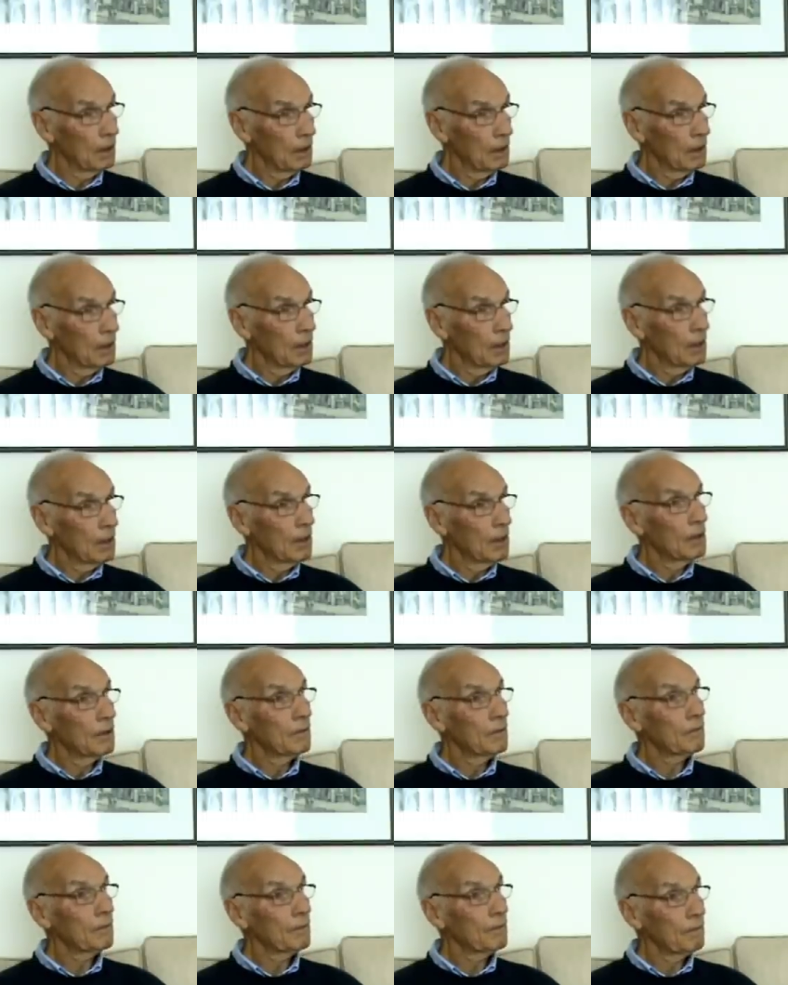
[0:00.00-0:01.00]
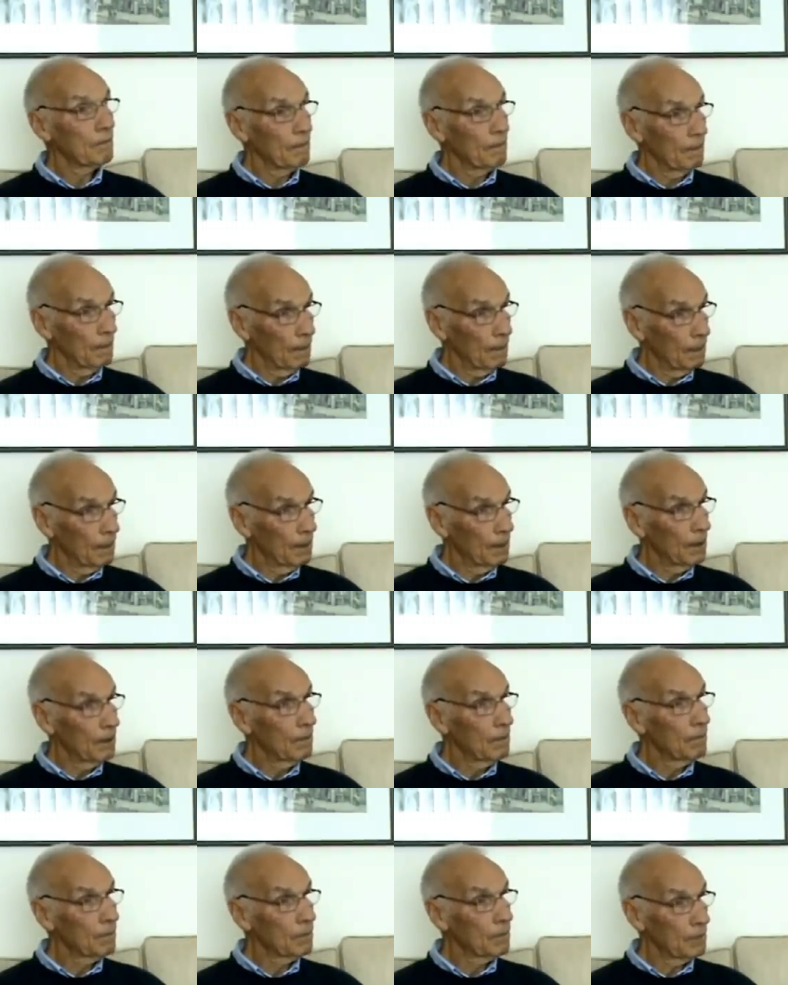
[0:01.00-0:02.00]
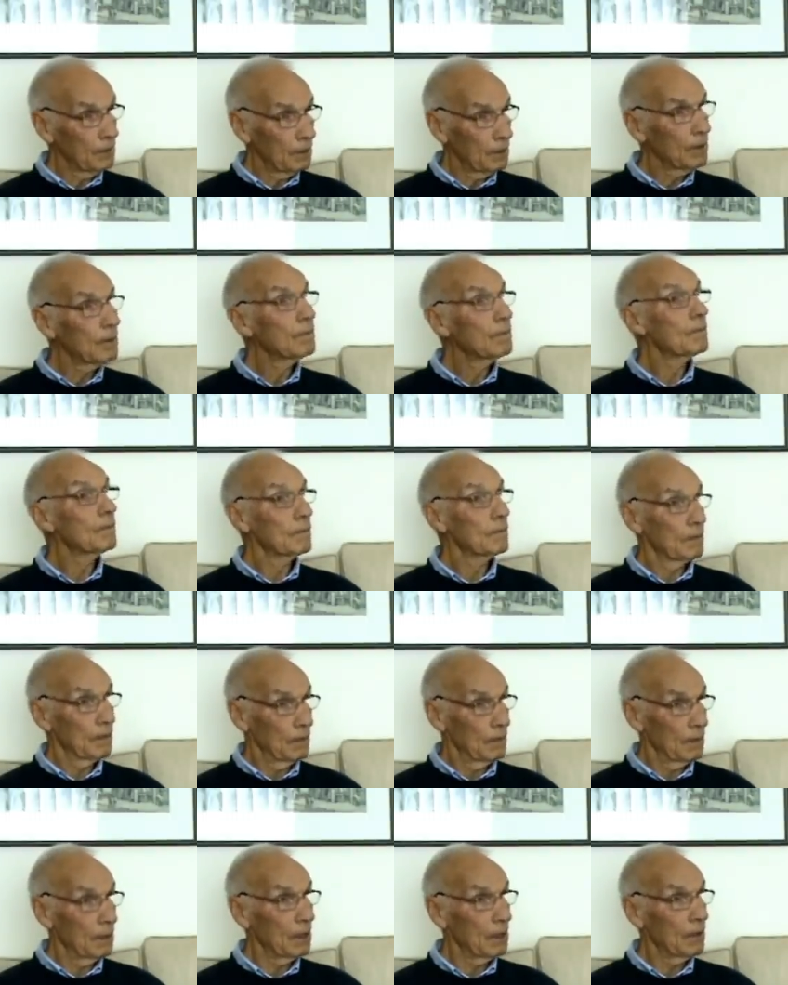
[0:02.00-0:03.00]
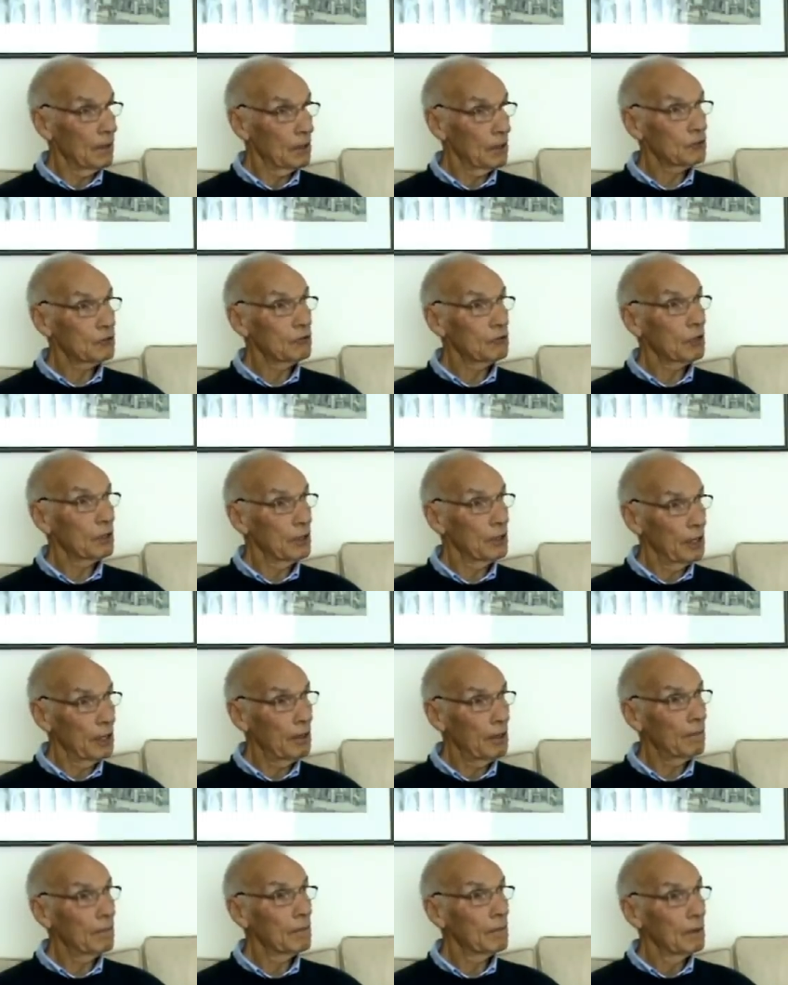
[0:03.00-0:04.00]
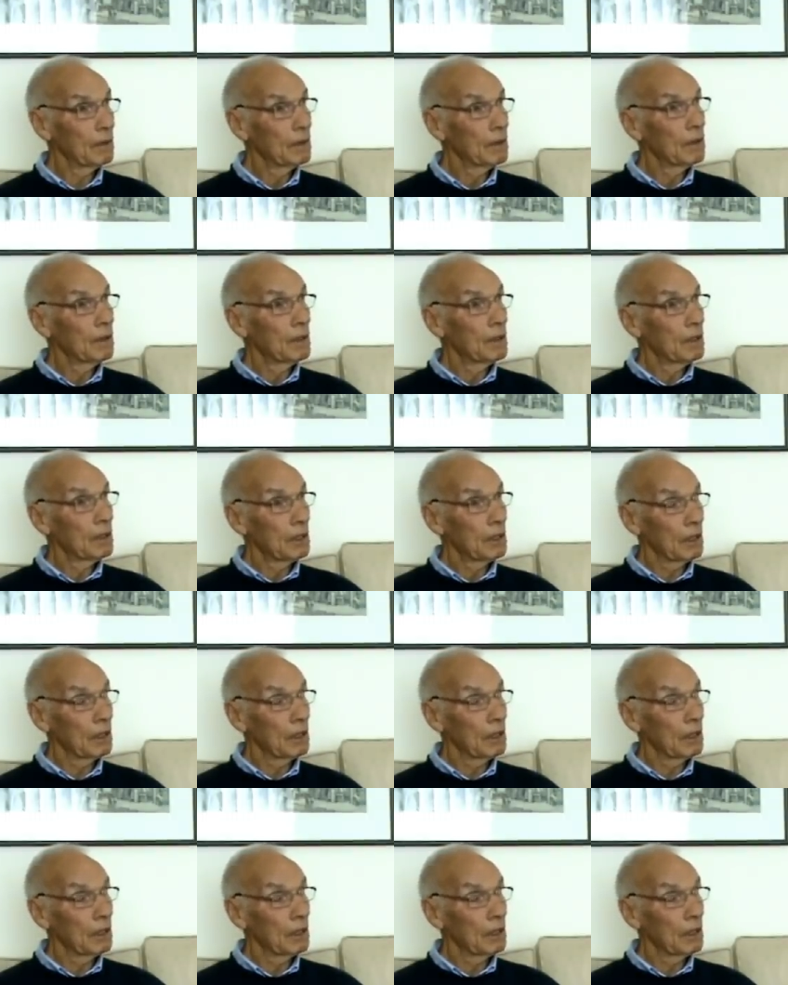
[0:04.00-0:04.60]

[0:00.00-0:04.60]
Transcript: Really, you said your apprenticeship in terms of growing from a boy to a man. That's right. Yeah. In football, in terms.